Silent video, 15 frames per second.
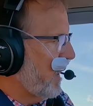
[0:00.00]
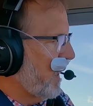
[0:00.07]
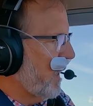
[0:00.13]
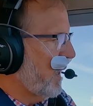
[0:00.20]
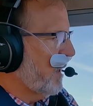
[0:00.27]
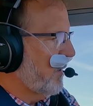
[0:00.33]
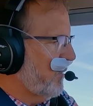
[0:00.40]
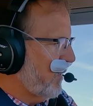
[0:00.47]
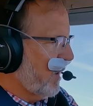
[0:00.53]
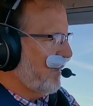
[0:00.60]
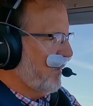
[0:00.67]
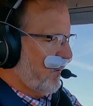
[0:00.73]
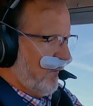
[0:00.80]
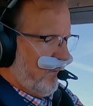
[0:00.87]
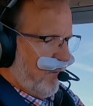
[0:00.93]
at
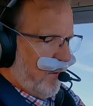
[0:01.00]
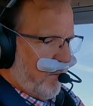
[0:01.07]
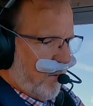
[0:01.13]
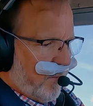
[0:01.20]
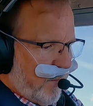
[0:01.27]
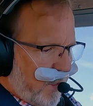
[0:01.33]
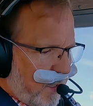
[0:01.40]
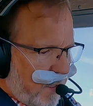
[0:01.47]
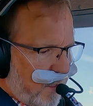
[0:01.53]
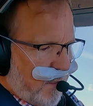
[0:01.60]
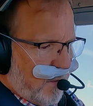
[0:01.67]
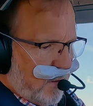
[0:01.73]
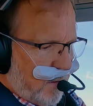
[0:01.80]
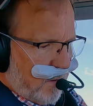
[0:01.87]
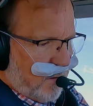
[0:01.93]
500 feet per minute.
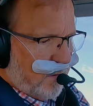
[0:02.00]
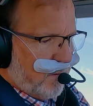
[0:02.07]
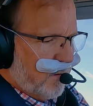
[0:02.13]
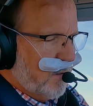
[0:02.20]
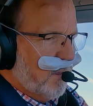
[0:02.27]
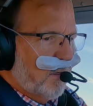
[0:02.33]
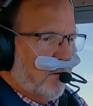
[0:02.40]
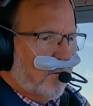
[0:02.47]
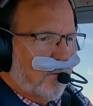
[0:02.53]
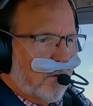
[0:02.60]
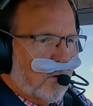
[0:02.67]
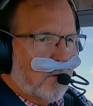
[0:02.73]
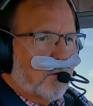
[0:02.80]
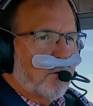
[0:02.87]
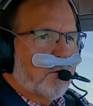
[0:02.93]

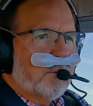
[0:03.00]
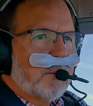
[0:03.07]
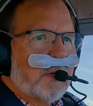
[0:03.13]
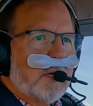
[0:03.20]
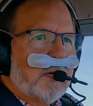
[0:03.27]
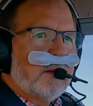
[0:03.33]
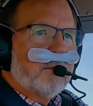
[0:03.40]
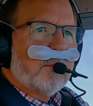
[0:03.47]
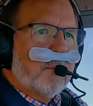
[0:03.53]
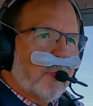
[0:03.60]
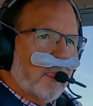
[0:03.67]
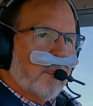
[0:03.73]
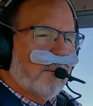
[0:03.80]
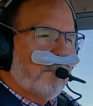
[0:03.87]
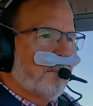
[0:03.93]
Vertical speed
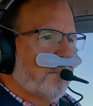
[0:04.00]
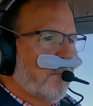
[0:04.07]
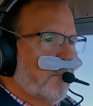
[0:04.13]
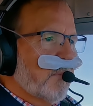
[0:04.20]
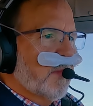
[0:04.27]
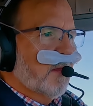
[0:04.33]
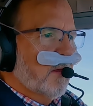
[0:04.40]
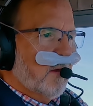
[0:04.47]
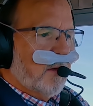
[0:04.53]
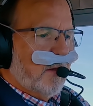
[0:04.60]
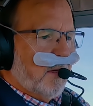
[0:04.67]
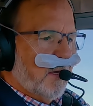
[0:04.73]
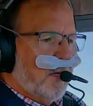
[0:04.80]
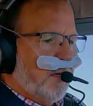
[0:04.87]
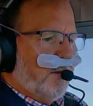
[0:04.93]

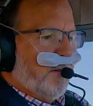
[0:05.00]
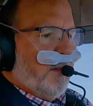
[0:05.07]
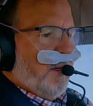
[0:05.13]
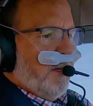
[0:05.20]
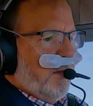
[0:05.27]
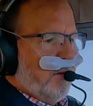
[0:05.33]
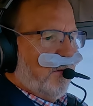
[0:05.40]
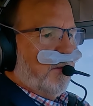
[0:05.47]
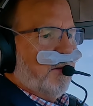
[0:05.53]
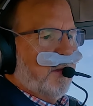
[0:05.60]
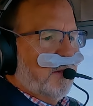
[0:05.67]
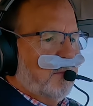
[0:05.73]
at the east.